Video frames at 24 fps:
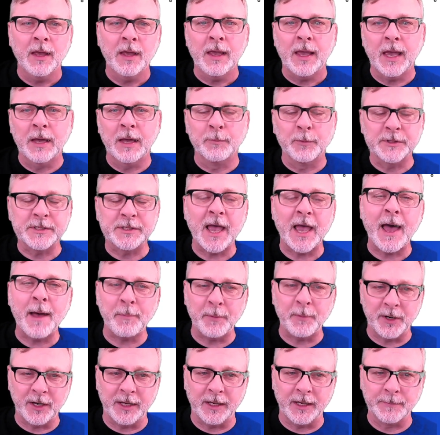And what's
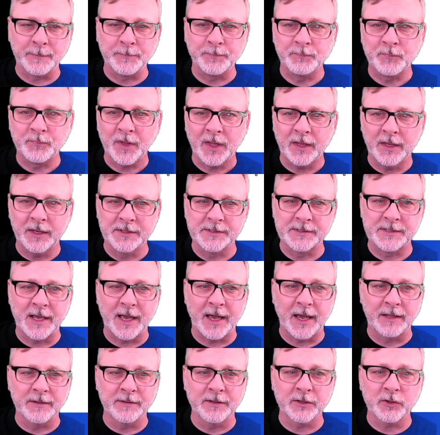happening is
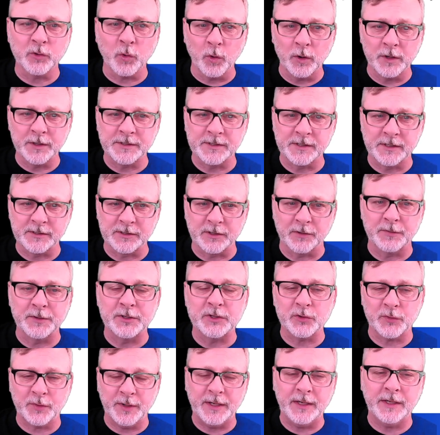that the tortoises are
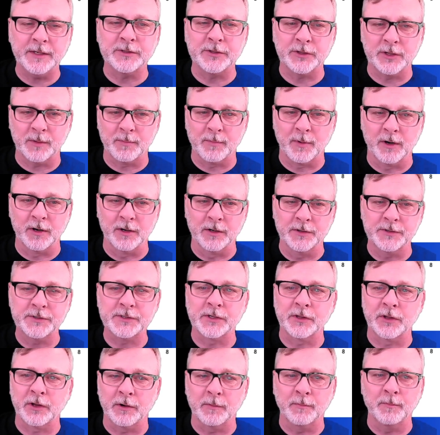retreating to their burrows,
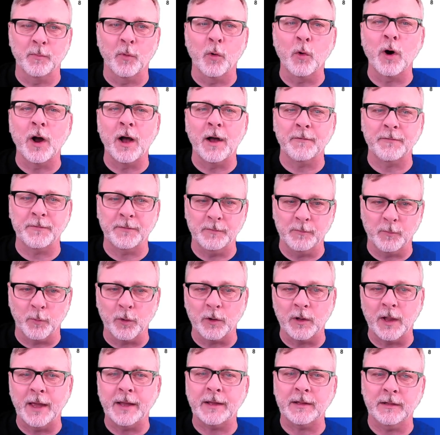so they're
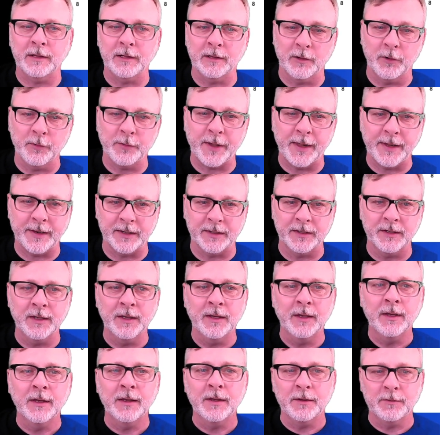more likely located
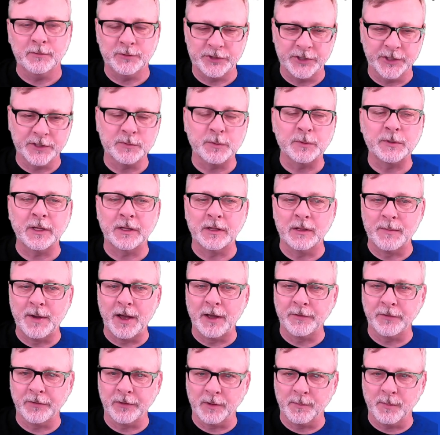just within the
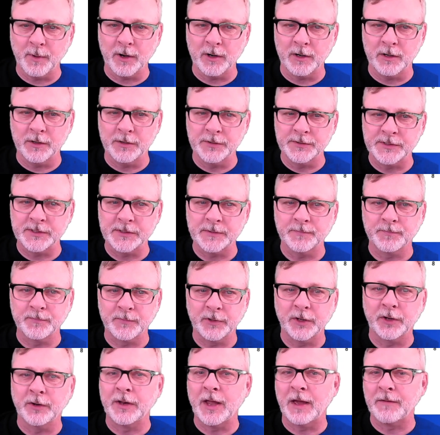mouth of their burrows,
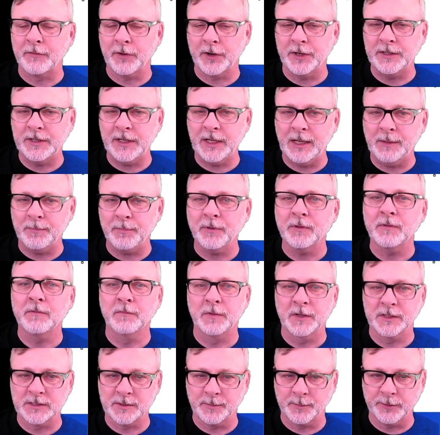not very deep,
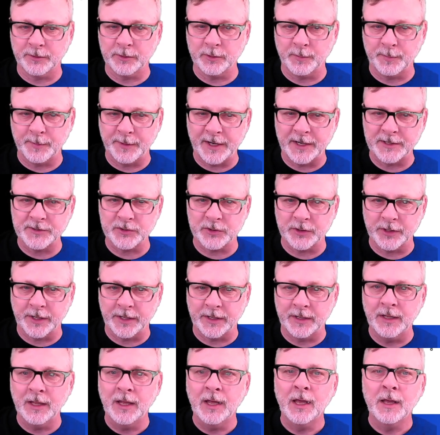visible to a
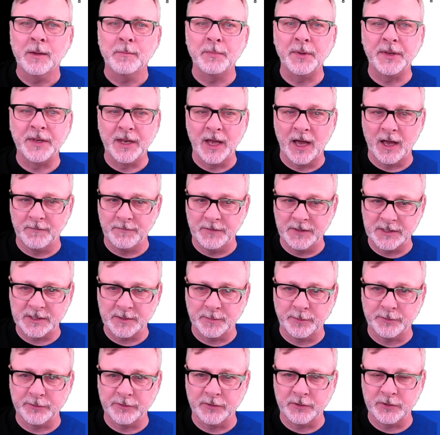pedestrian, but not
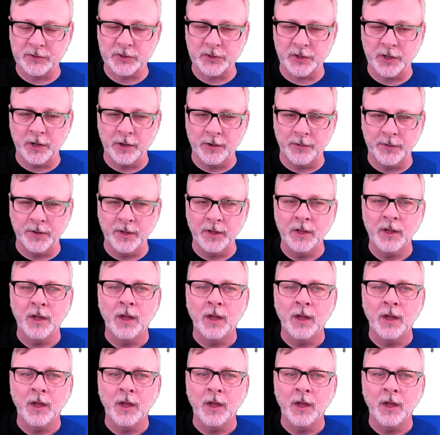visible to the drone,